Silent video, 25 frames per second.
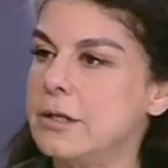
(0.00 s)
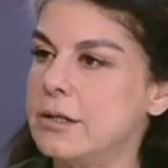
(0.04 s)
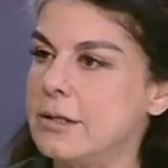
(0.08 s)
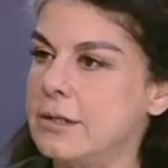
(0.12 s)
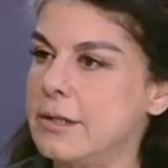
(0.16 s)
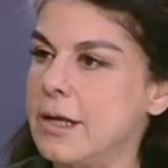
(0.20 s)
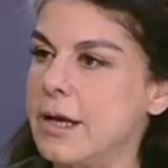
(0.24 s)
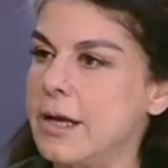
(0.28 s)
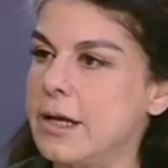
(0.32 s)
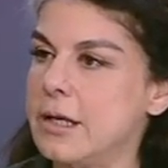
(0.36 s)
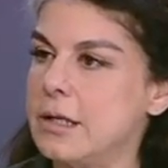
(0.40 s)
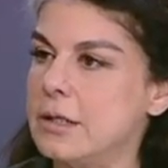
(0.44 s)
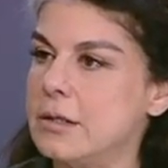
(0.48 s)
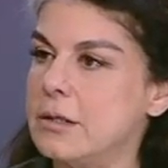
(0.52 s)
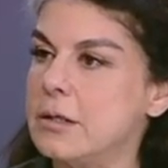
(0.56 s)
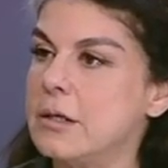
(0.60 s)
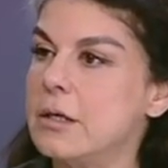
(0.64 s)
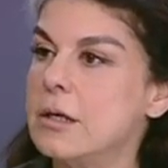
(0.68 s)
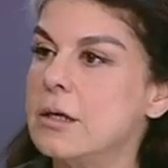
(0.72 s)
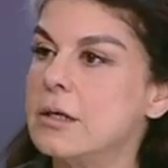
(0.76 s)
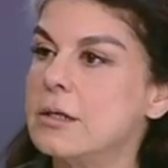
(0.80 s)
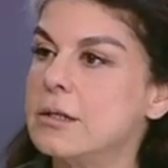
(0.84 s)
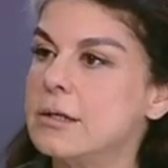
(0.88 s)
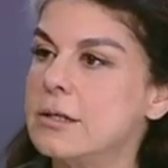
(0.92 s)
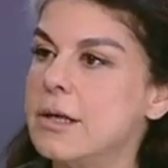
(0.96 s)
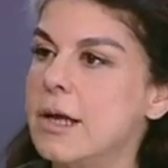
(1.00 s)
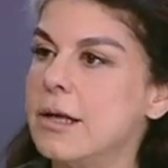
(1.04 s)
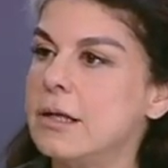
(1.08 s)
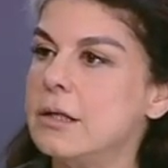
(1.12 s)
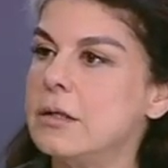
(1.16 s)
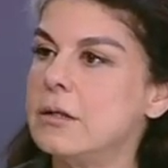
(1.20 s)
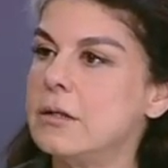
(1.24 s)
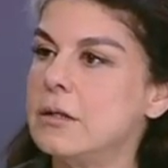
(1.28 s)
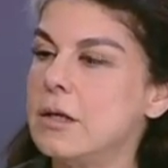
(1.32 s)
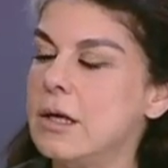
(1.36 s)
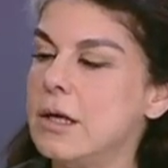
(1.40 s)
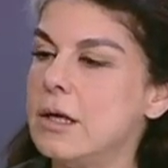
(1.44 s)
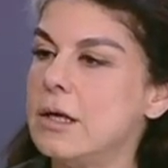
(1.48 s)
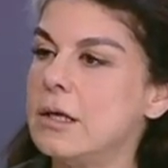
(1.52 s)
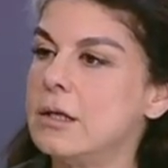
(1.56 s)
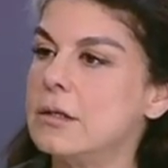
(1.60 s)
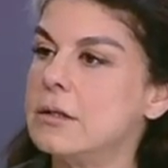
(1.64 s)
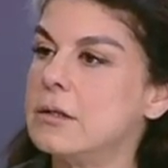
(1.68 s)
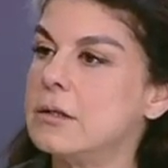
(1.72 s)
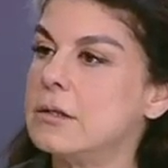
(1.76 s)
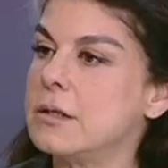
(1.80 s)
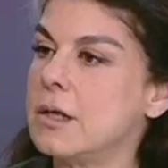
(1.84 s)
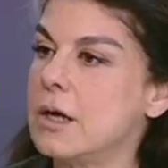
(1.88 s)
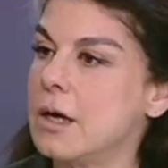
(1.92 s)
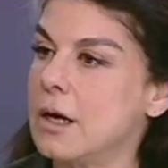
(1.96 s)
state send
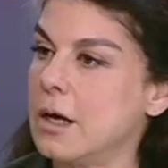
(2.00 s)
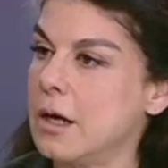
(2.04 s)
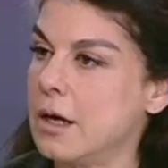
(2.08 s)
its